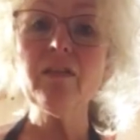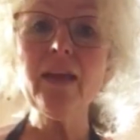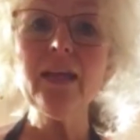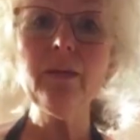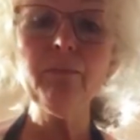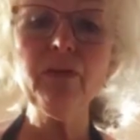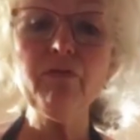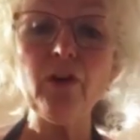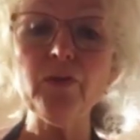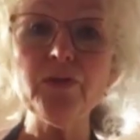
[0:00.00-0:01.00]
that they can be
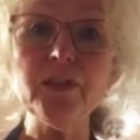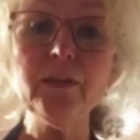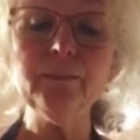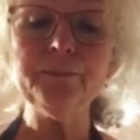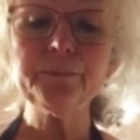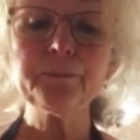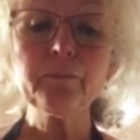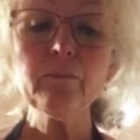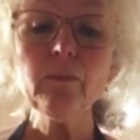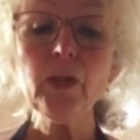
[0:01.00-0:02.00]
frozen
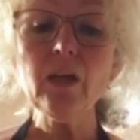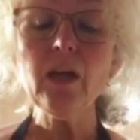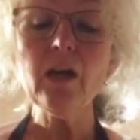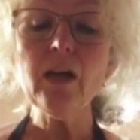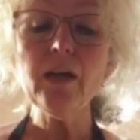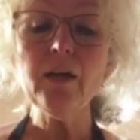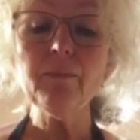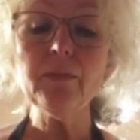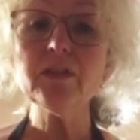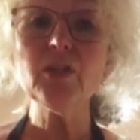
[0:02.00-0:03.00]

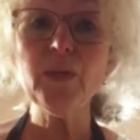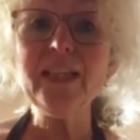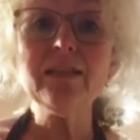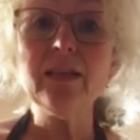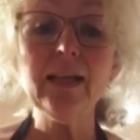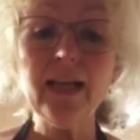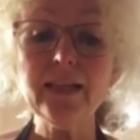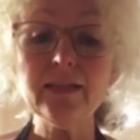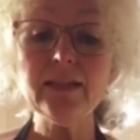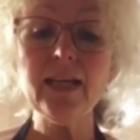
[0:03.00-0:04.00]
um, to eat at a
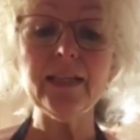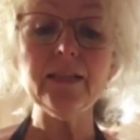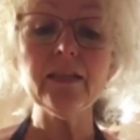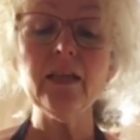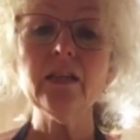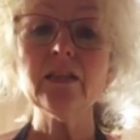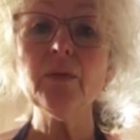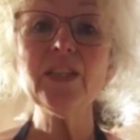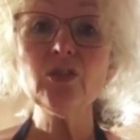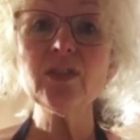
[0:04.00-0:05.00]
later date
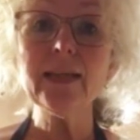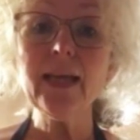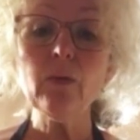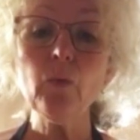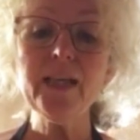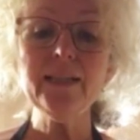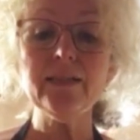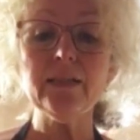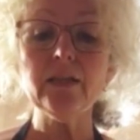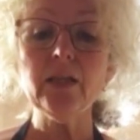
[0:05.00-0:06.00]
so it doesn't get
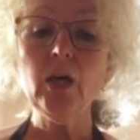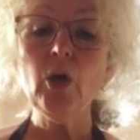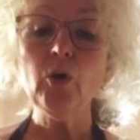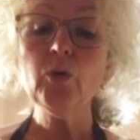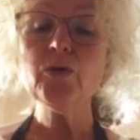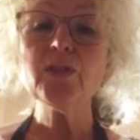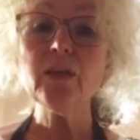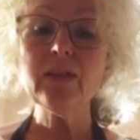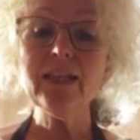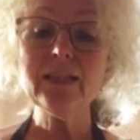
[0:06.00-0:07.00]
wasted
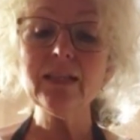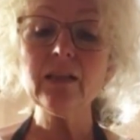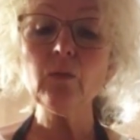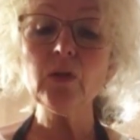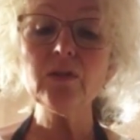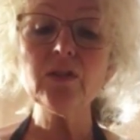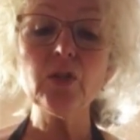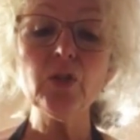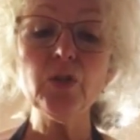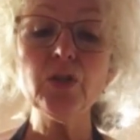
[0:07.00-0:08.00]
also, these little ones are
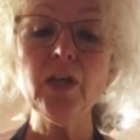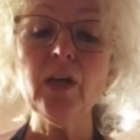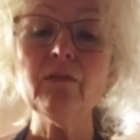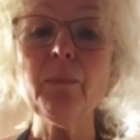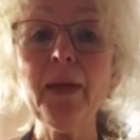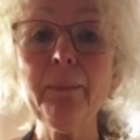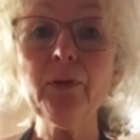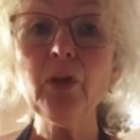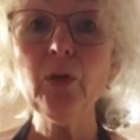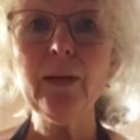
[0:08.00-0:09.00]
good for
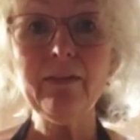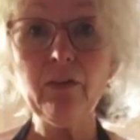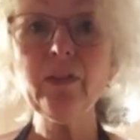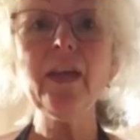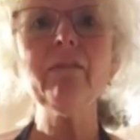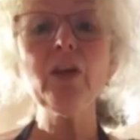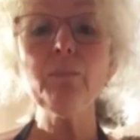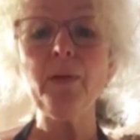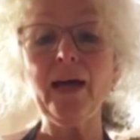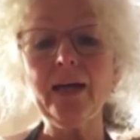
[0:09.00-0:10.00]
people who live on their
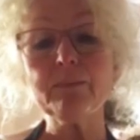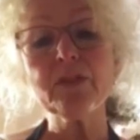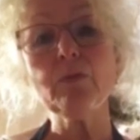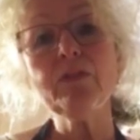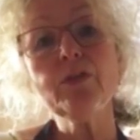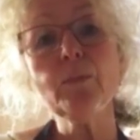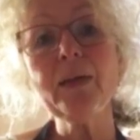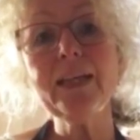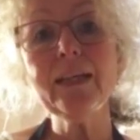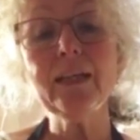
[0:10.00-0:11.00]
own, perhaps. So if you're
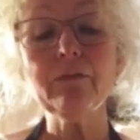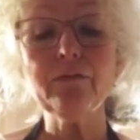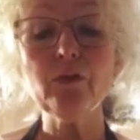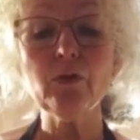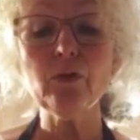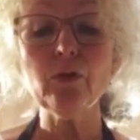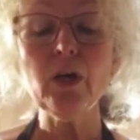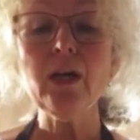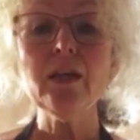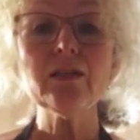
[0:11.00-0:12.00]
making it for
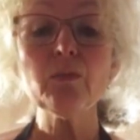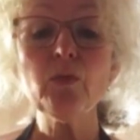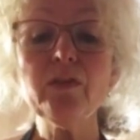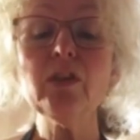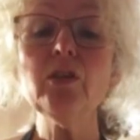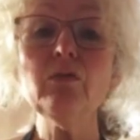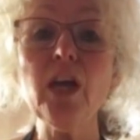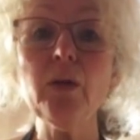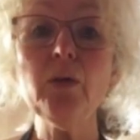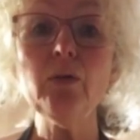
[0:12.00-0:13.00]
someone that you
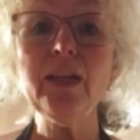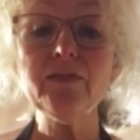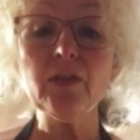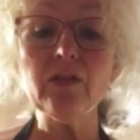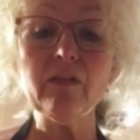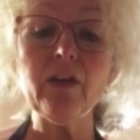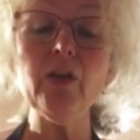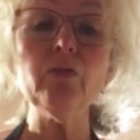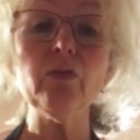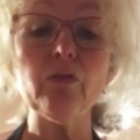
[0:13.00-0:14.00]
know who lives on their
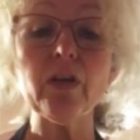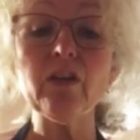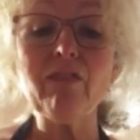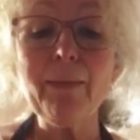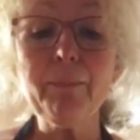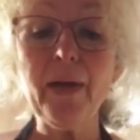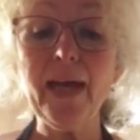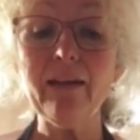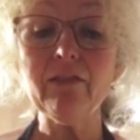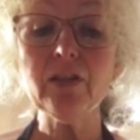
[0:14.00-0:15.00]
own or a
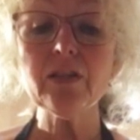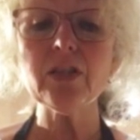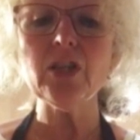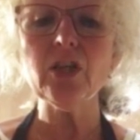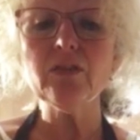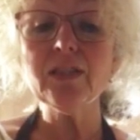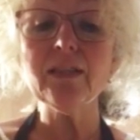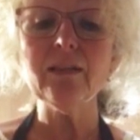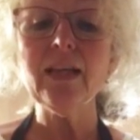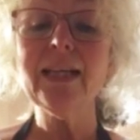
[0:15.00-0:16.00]
grandparent and you're going
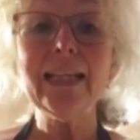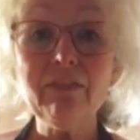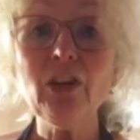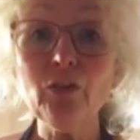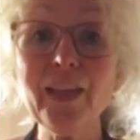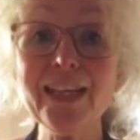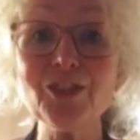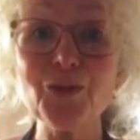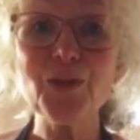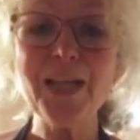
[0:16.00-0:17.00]
to leave it on their
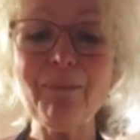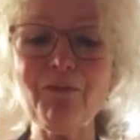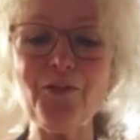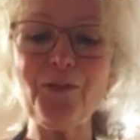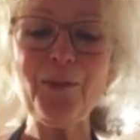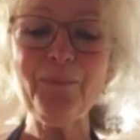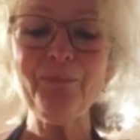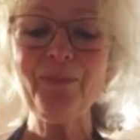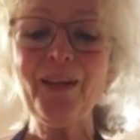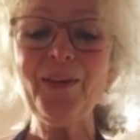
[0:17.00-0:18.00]
doorstep for them,
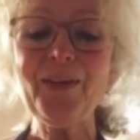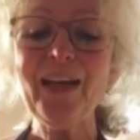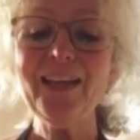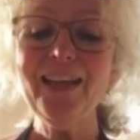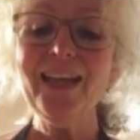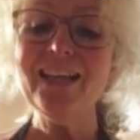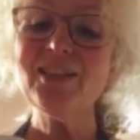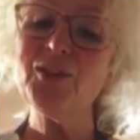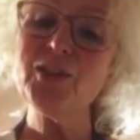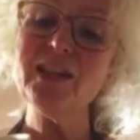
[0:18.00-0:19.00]
okay,
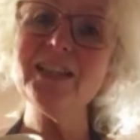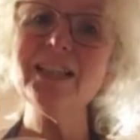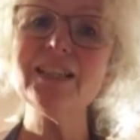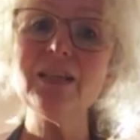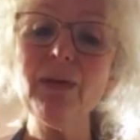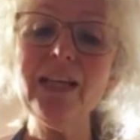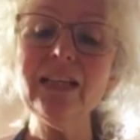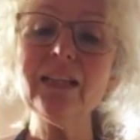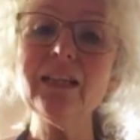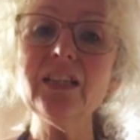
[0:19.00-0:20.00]
it's a good idea to make
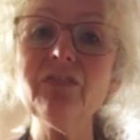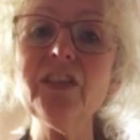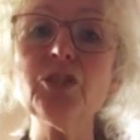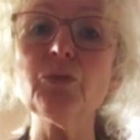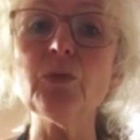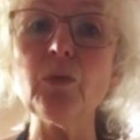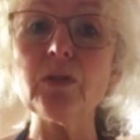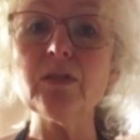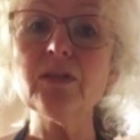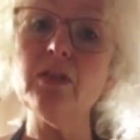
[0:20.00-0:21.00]
little individual
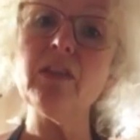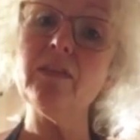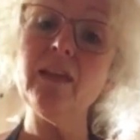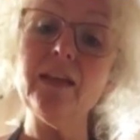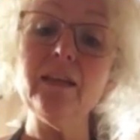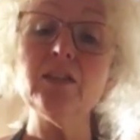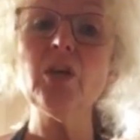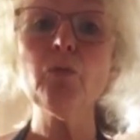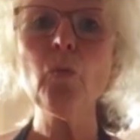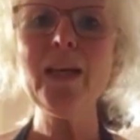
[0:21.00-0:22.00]
ones so that they
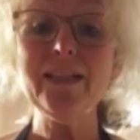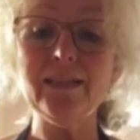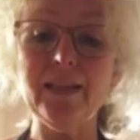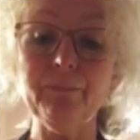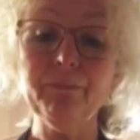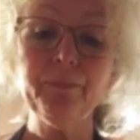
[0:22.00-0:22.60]
don't waste it,